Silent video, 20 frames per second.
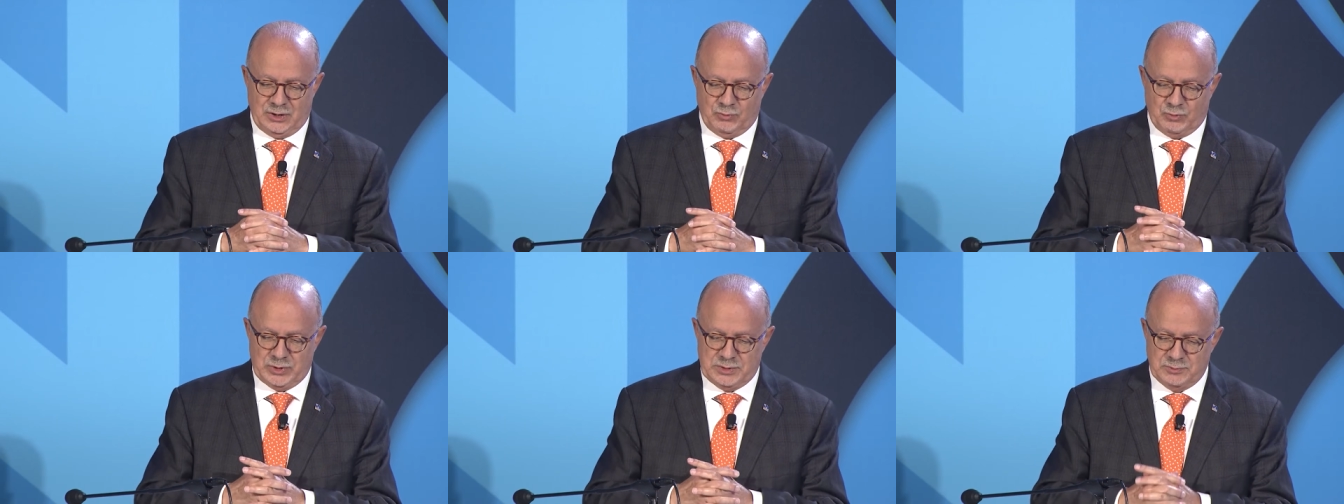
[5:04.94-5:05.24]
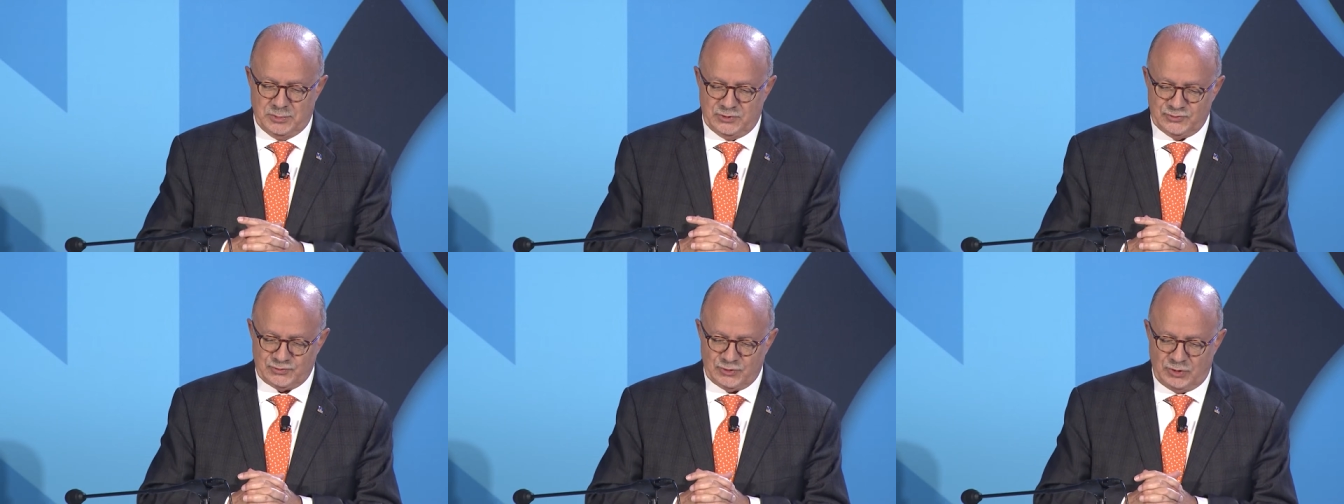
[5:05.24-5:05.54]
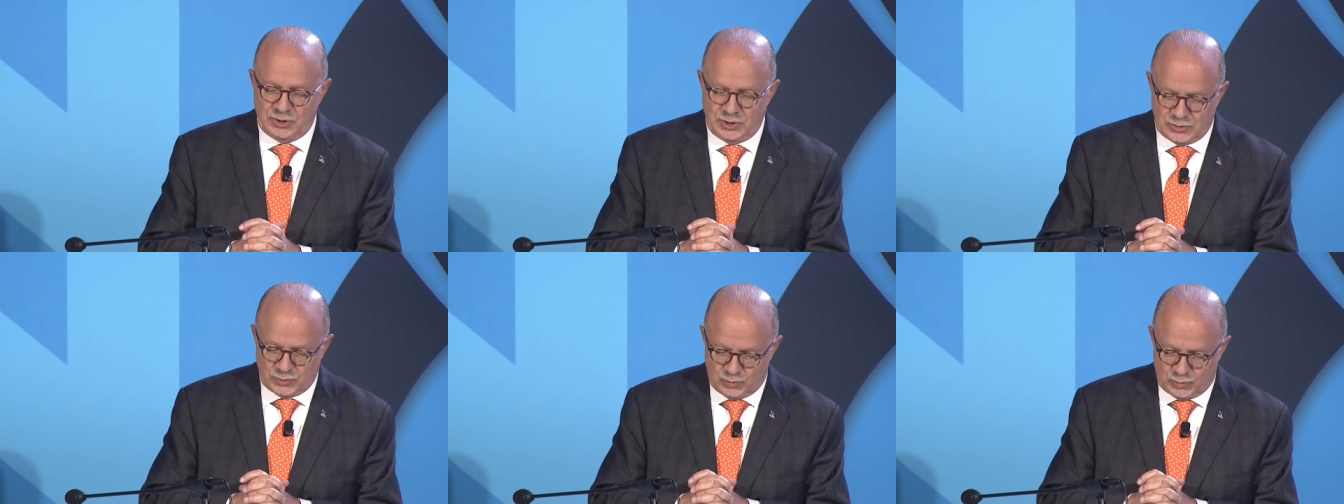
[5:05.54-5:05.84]
we must
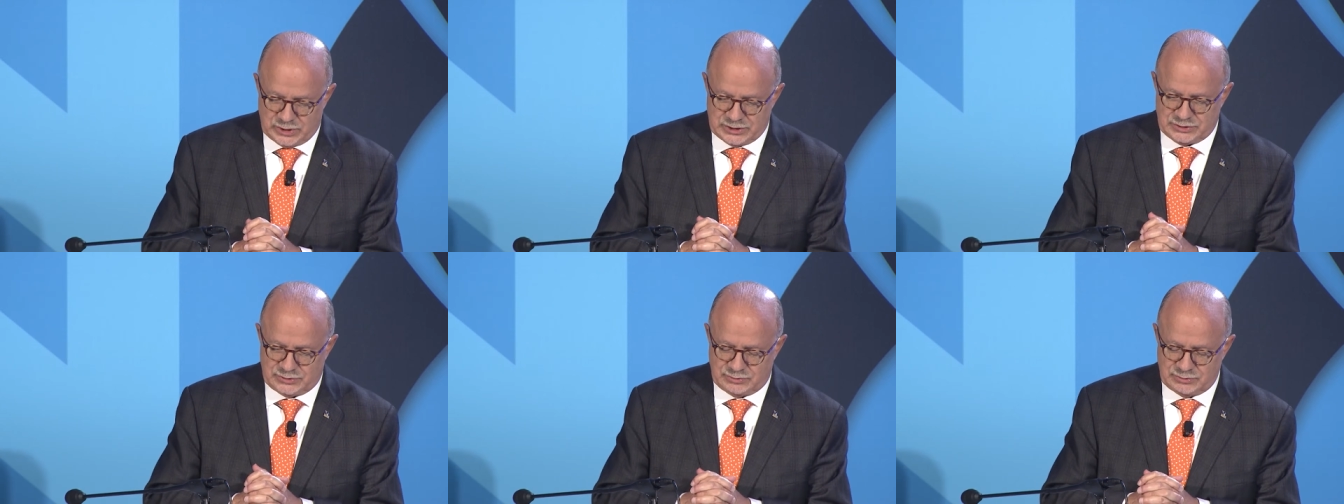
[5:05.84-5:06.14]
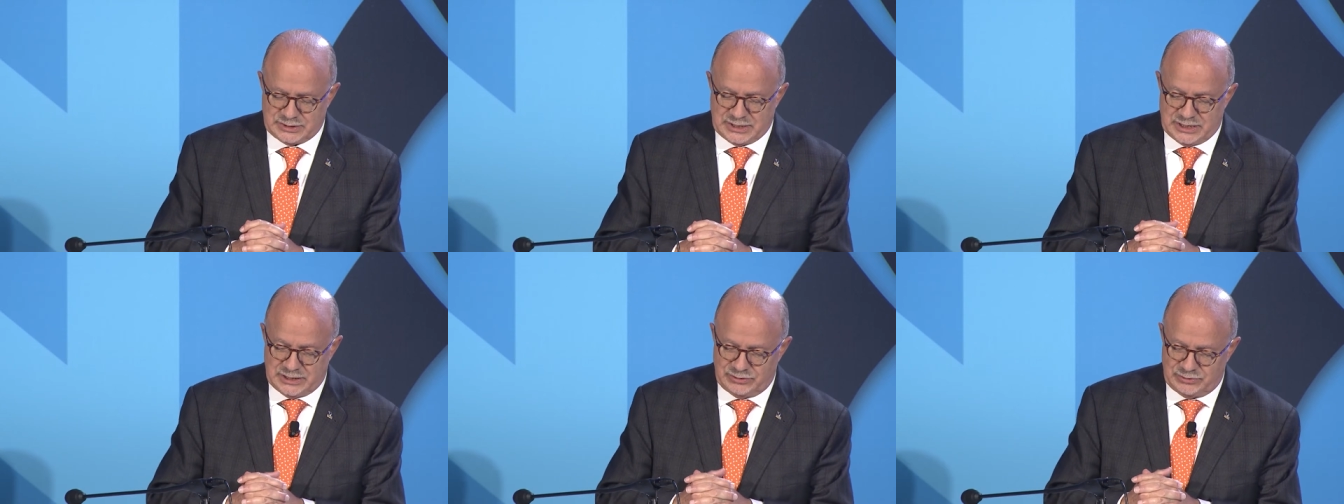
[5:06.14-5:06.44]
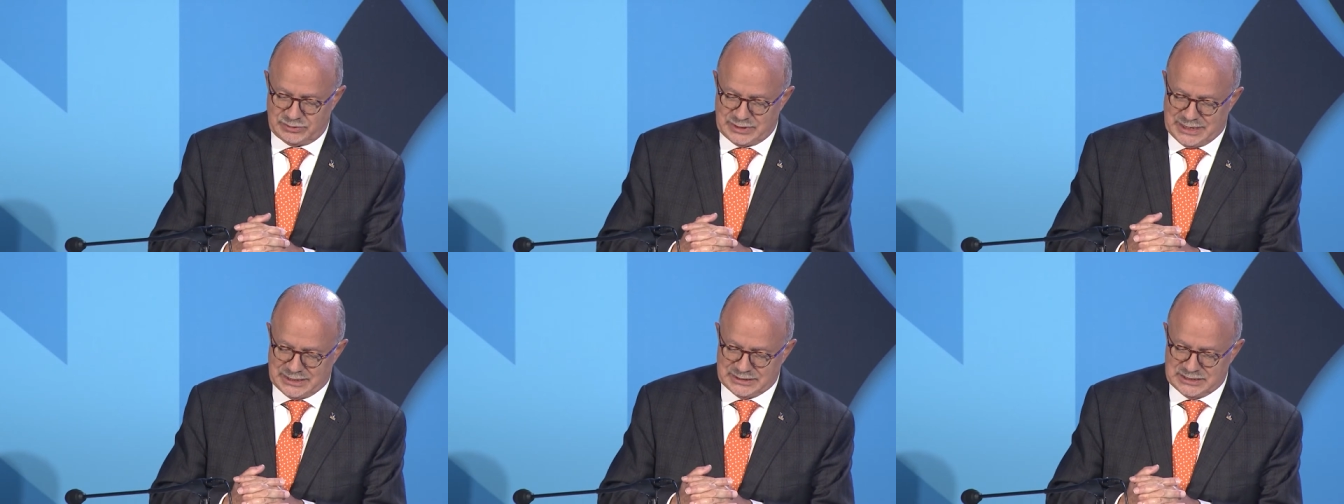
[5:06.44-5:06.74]
all work
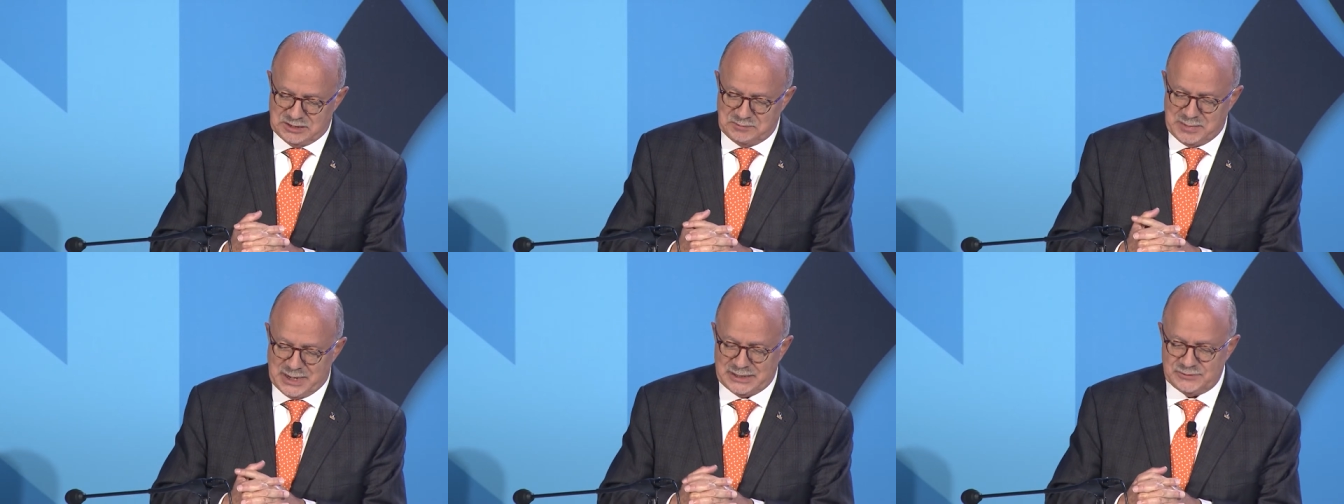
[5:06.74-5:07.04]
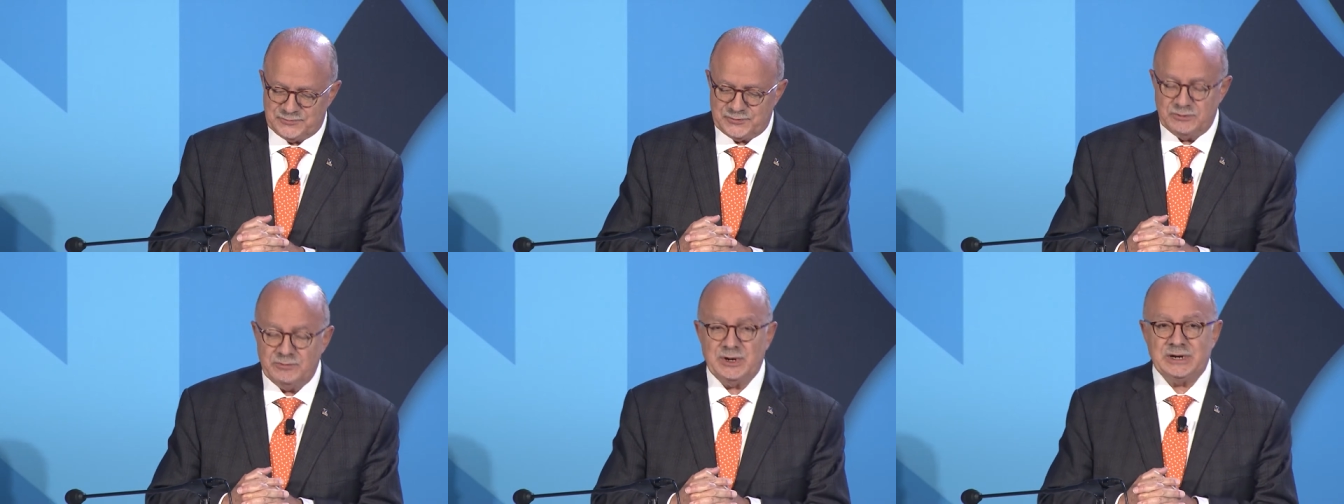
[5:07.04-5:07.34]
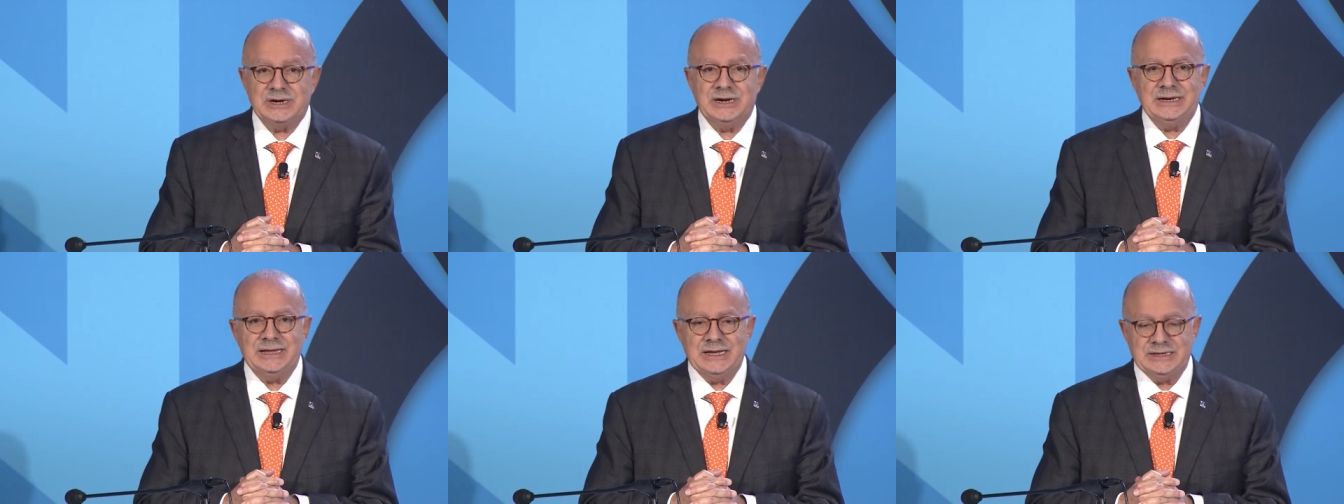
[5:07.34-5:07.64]
together and demand from
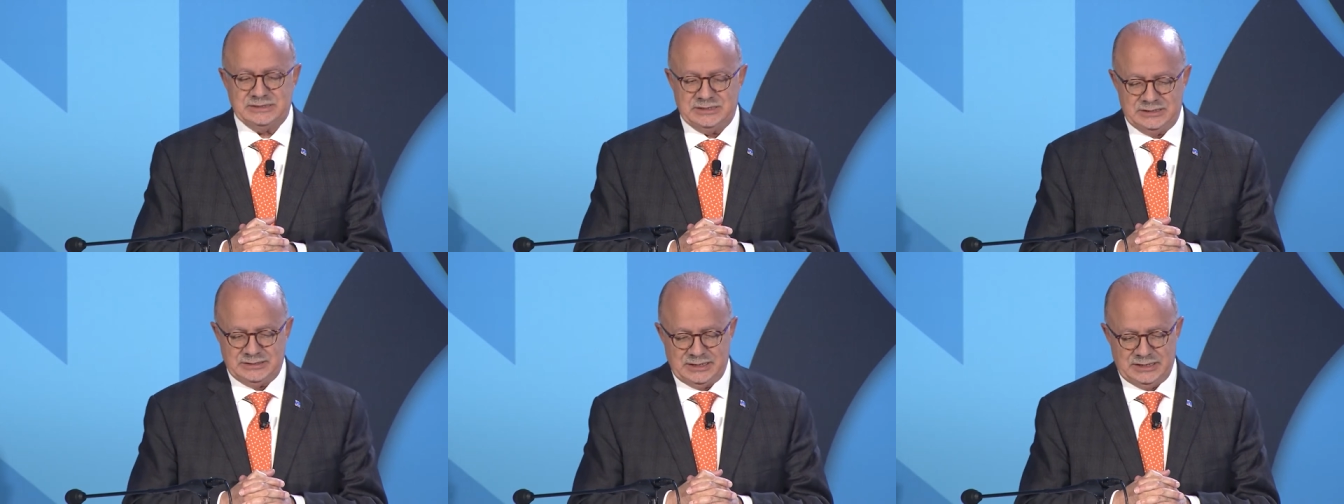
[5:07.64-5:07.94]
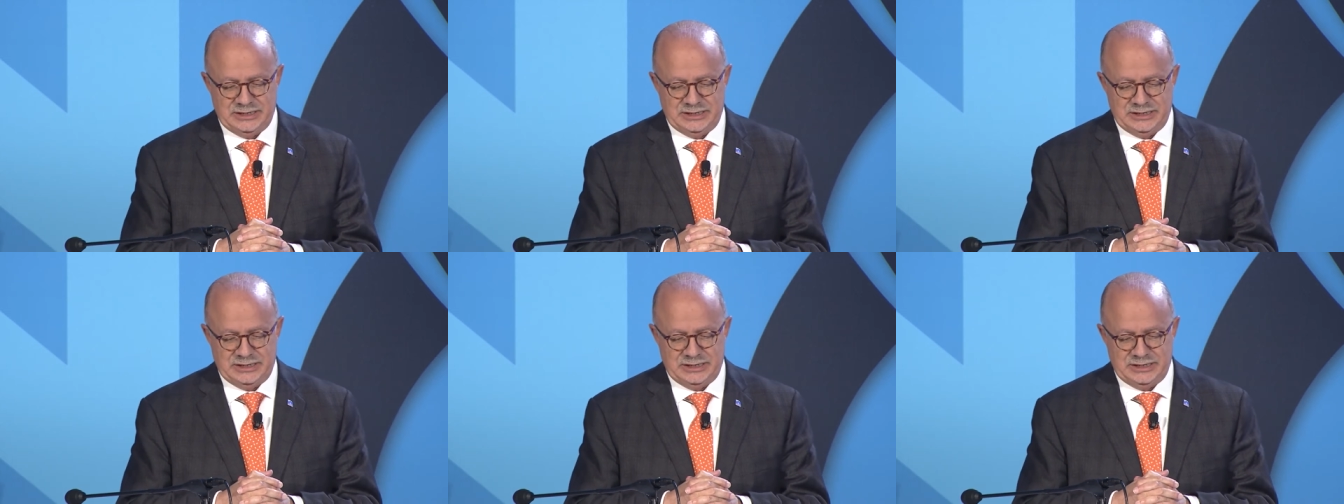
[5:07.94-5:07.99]
our elected